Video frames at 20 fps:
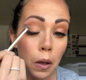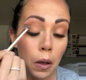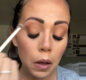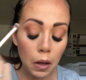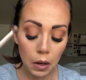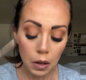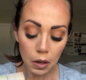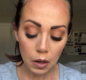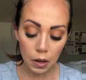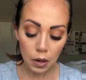
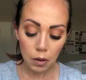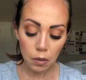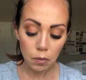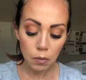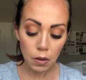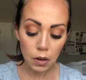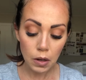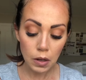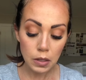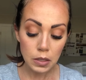And I'm
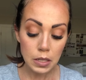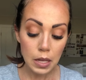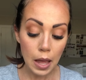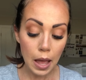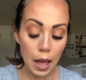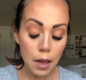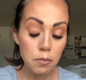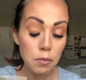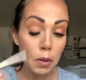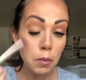gonna
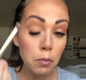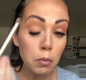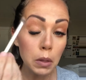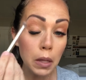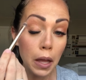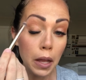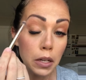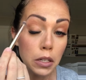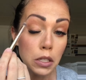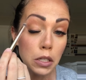tap and
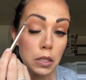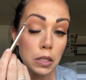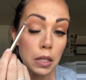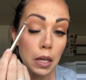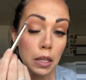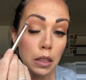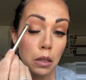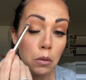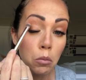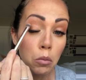blend just
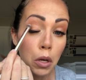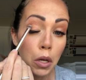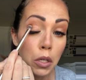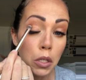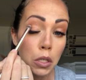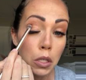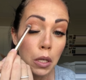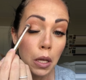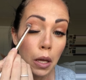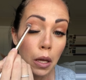like the brush
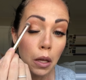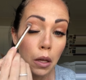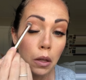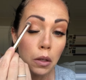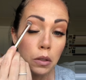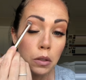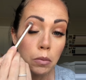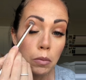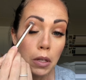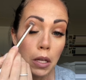
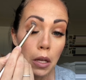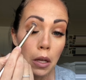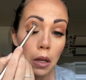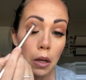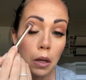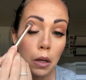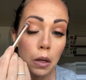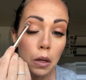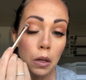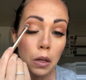tells me
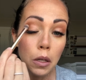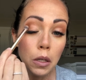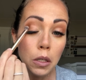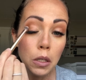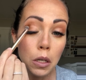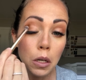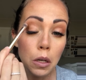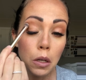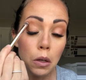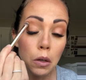to
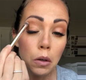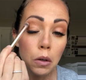do.